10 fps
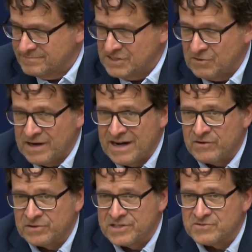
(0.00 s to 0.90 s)
you know, right now,
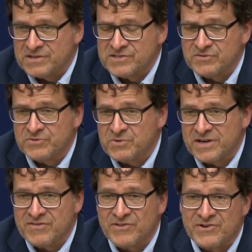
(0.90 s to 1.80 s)
our lease runs till
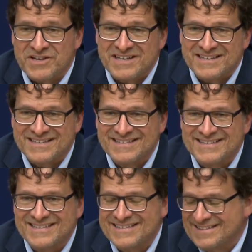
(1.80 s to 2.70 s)
2030.
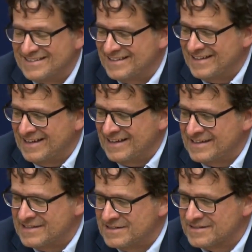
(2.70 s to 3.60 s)

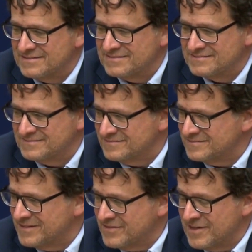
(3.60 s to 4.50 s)
And
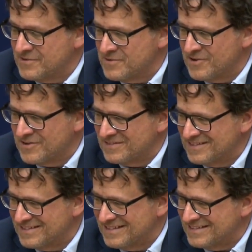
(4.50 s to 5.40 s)
I think we're,
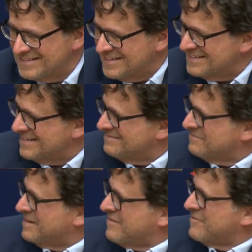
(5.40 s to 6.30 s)

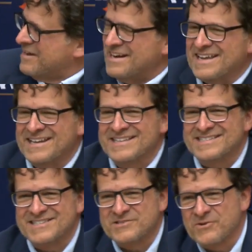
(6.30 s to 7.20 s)
whatever inning it
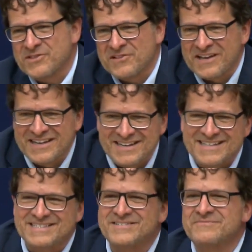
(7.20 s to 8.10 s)
is, it's toward the late
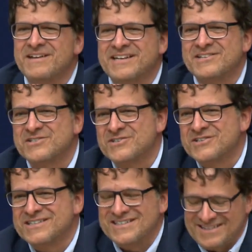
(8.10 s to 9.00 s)
innings of making
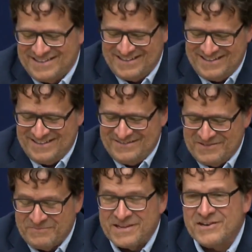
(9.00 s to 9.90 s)
sure it
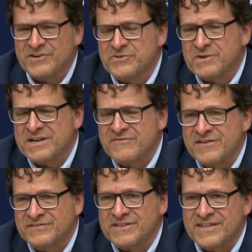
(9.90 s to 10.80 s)
we'd be here till
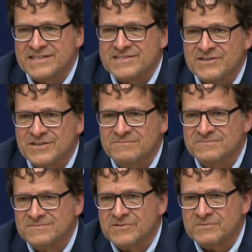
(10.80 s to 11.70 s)
2050, and that's our,
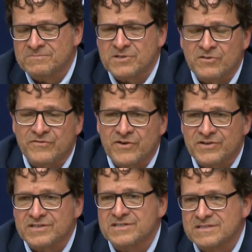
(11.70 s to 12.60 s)
our sole
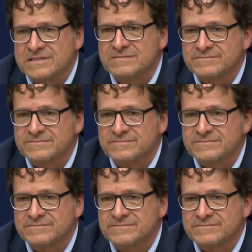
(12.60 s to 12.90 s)
focus.